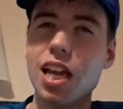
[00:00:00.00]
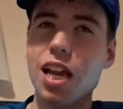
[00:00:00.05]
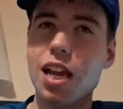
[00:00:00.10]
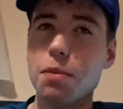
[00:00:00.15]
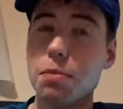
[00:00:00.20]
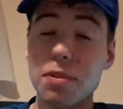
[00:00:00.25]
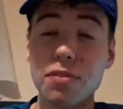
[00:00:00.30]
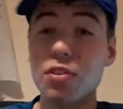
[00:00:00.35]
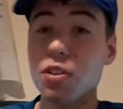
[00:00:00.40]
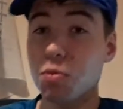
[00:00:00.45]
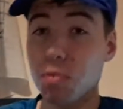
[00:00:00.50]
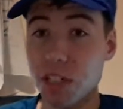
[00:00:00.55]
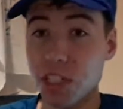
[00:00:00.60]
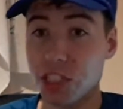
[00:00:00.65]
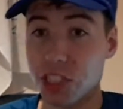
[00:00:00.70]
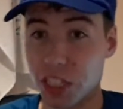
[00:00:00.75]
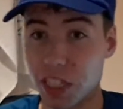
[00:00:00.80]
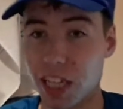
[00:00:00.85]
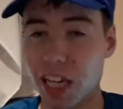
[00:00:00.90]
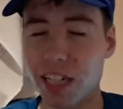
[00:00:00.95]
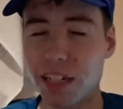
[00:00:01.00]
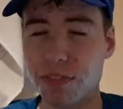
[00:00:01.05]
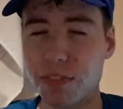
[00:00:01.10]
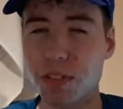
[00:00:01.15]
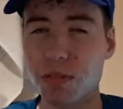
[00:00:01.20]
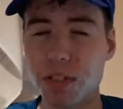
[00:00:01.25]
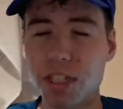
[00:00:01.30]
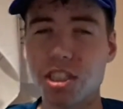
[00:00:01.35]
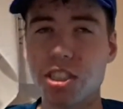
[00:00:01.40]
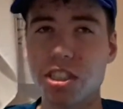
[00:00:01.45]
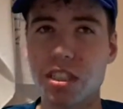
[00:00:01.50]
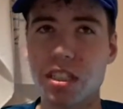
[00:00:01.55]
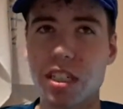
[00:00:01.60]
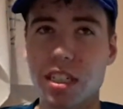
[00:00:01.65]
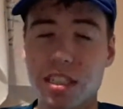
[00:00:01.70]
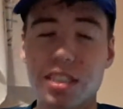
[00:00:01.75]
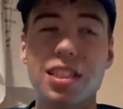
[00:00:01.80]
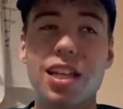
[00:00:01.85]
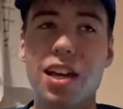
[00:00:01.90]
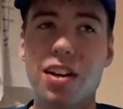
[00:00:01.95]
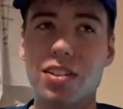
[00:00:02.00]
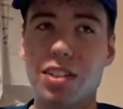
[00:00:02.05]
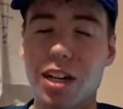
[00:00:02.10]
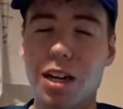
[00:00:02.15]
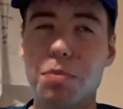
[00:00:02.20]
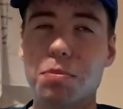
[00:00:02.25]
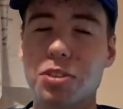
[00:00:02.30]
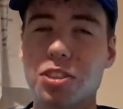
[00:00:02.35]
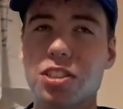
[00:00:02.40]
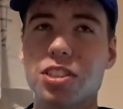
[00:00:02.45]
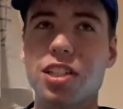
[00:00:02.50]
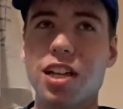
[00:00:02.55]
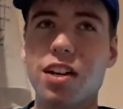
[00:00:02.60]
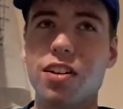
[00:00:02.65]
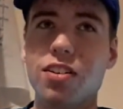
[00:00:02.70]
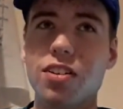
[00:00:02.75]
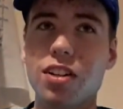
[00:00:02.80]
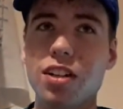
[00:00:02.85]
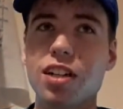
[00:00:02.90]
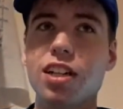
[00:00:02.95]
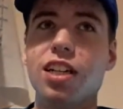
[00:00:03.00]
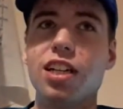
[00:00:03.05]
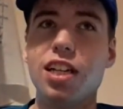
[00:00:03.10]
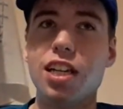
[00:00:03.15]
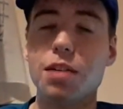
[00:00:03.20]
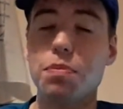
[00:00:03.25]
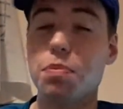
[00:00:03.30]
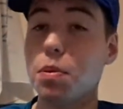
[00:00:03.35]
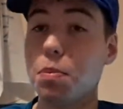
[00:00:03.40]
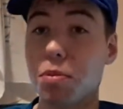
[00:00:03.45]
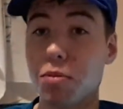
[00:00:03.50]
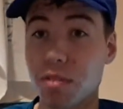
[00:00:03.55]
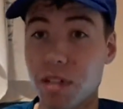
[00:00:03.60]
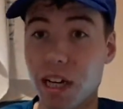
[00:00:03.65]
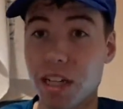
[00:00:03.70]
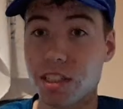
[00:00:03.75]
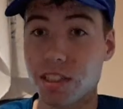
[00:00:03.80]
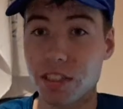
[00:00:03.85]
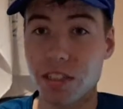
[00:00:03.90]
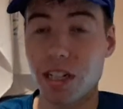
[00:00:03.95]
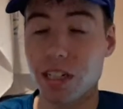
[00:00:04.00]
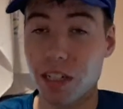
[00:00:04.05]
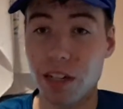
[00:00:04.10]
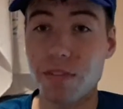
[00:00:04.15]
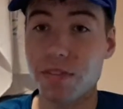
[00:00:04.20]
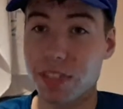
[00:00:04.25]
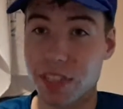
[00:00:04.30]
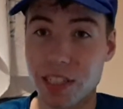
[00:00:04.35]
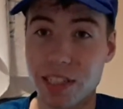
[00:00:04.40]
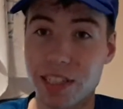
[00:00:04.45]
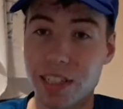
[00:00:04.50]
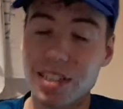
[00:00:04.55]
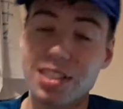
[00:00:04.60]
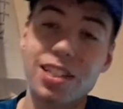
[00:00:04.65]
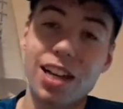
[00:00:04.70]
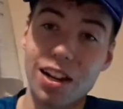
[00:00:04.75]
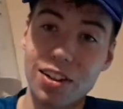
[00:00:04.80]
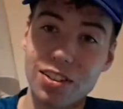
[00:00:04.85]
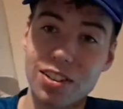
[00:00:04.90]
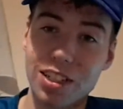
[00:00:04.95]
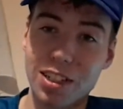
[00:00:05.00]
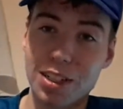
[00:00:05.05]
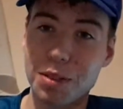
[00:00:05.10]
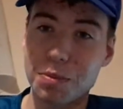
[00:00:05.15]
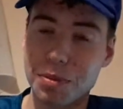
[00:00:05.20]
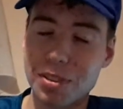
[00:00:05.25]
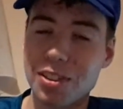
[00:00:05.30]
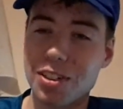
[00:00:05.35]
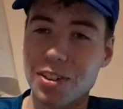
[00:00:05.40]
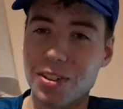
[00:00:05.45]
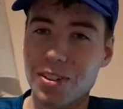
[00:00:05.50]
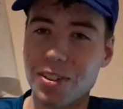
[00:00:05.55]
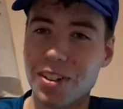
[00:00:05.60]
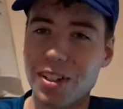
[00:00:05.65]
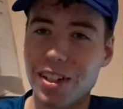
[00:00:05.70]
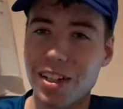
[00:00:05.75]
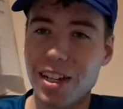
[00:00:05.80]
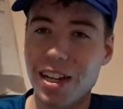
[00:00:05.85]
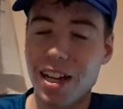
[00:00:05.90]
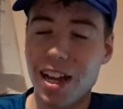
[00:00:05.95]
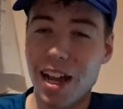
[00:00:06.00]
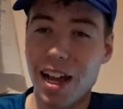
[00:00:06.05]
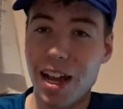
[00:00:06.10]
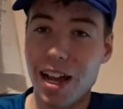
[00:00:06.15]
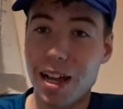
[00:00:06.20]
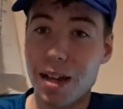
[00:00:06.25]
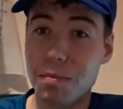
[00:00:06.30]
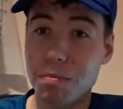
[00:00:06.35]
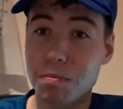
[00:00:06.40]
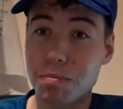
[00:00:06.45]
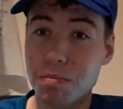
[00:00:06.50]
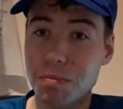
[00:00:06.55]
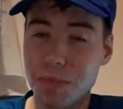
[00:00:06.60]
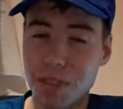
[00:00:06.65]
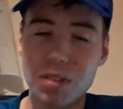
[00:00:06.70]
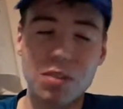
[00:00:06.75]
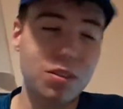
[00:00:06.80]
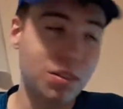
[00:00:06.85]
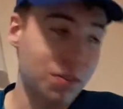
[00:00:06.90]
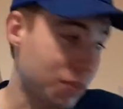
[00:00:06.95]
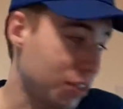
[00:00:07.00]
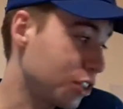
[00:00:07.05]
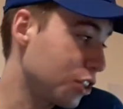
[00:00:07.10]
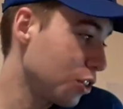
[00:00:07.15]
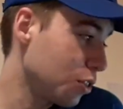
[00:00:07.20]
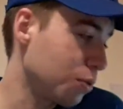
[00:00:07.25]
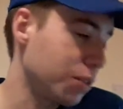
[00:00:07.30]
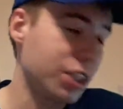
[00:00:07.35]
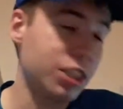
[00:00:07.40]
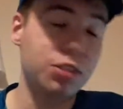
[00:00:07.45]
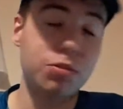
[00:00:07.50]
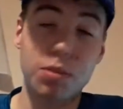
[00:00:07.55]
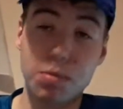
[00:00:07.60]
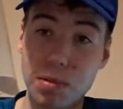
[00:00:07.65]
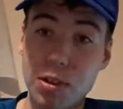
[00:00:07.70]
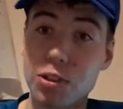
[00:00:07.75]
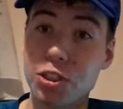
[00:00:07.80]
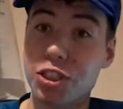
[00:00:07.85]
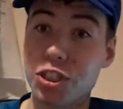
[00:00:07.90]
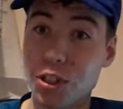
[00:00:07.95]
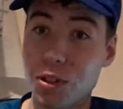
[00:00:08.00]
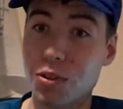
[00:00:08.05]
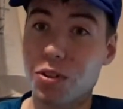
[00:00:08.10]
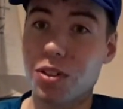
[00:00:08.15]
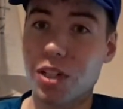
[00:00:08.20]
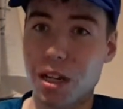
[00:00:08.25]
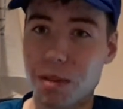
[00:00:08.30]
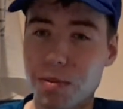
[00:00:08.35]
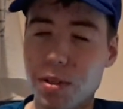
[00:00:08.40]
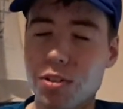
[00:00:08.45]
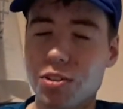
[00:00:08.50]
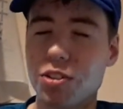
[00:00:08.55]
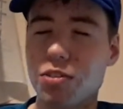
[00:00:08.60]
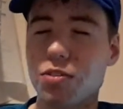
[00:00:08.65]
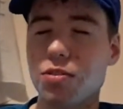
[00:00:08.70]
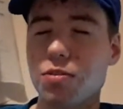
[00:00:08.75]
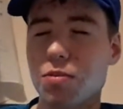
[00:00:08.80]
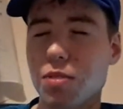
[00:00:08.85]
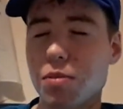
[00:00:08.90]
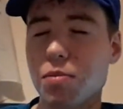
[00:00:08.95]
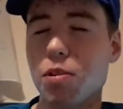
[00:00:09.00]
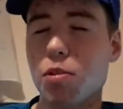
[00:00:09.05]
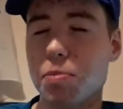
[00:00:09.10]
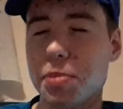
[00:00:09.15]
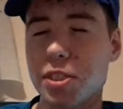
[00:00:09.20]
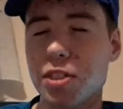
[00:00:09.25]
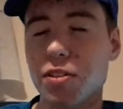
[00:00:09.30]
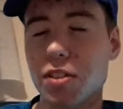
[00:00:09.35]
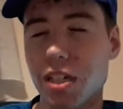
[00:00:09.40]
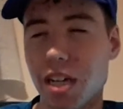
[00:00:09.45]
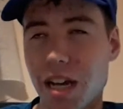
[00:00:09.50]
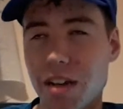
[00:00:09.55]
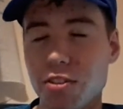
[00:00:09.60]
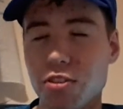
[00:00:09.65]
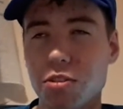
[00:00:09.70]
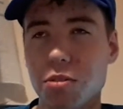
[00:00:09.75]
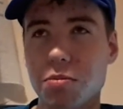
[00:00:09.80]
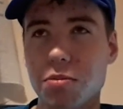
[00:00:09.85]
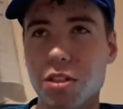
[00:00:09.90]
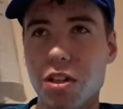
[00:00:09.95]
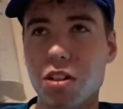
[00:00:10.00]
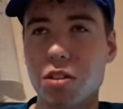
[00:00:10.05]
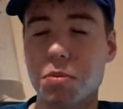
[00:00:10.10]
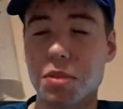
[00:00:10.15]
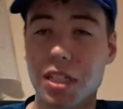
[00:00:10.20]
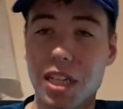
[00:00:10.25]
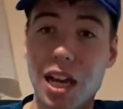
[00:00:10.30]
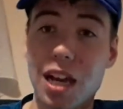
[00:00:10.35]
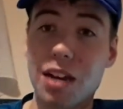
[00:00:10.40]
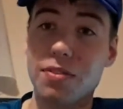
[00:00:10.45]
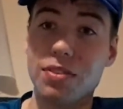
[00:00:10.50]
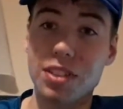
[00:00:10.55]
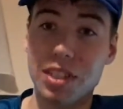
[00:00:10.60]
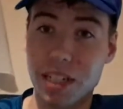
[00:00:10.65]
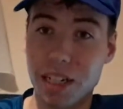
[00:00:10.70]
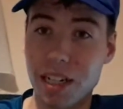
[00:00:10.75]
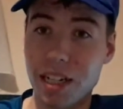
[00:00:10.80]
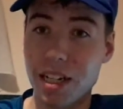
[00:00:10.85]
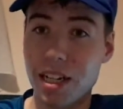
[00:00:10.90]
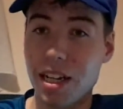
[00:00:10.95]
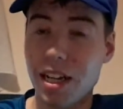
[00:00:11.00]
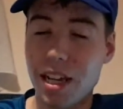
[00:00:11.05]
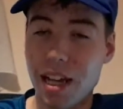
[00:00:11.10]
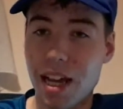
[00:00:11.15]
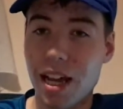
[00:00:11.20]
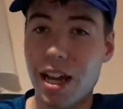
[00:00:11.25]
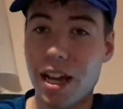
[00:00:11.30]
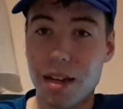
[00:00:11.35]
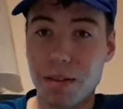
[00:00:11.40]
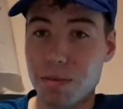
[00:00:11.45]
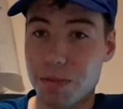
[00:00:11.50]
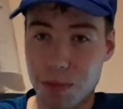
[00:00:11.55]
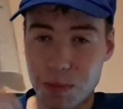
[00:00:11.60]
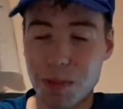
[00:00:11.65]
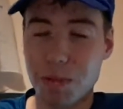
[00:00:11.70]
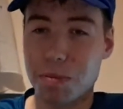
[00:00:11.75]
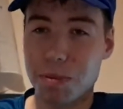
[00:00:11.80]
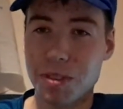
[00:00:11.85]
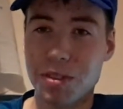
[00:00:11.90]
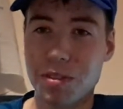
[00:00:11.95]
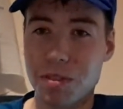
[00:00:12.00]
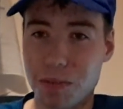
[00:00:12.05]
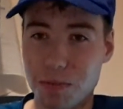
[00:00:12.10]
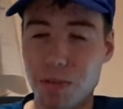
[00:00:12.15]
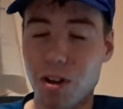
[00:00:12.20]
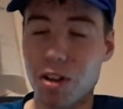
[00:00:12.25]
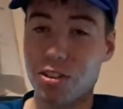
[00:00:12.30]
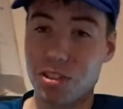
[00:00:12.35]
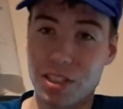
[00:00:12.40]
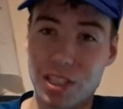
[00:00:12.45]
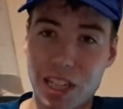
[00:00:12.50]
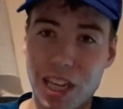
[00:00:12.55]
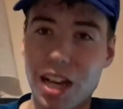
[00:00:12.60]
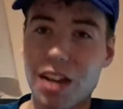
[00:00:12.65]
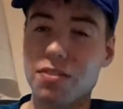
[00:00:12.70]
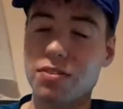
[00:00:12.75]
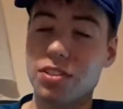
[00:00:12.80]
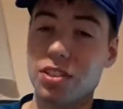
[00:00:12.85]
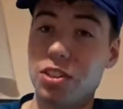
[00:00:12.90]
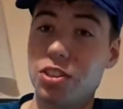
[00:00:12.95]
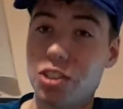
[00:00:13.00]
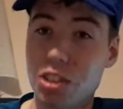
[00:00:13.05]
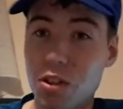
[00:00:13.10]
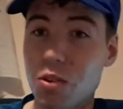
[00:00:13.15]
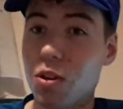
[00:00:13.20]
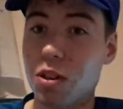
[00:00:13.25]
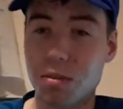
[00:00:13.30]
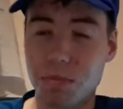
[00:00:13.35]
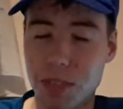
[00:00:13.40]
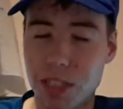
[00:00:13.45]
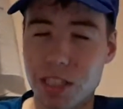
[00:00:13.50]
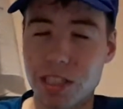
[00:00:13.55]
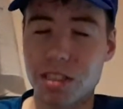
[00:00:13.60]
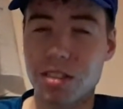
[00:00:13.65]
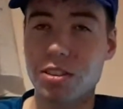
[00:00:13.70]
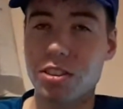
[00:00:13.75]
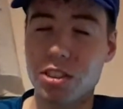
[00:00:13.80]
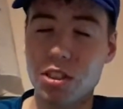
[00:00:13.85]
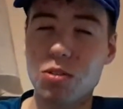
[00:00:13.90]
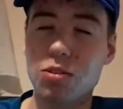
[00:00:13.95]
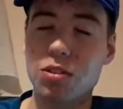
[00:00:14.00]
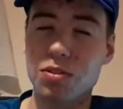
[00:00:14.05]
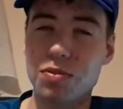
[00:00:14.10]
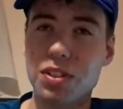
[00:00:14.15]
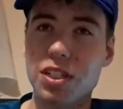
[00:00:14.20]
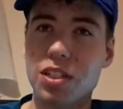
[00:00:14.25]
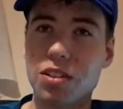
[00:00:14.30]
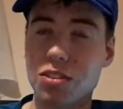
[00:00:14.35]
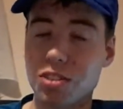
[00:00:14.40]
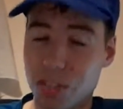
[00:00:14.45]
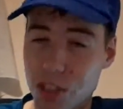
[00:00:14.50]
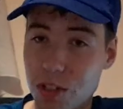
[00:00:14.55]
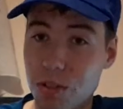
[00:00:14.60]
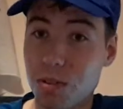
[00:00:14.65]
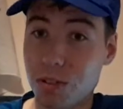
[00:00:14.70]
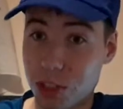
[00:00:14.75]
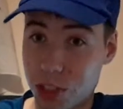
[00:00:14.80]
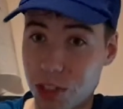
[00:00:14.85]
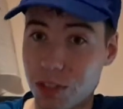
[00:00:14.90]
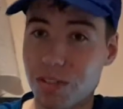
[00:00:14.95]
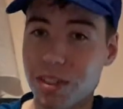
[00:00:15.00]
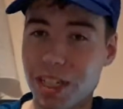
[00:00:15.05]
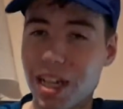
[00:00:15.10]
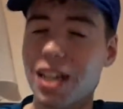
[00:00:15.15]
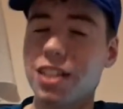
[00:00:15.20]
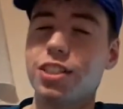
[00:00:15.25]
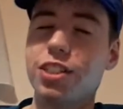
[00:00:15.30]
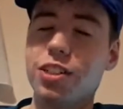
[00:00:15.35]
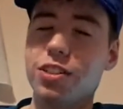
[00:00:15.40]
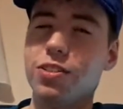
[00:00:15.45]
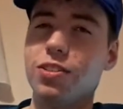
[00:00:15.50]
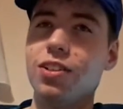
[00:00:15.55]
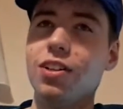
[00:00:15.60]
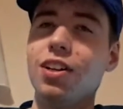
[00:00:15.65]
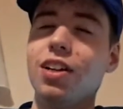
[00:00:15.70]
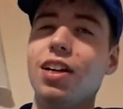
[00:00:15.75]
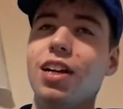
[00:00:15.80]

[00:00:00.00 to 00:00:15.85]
If you wish, again, if you wish, it's there, the option's there. If people would like to do that, obviously it's this Saturday coming, so, you know, if you do wish, we will show it. We will be doing a live stream talking with Cavendish. We will be watching the Cavendish show, and we can show the videos too, during that too.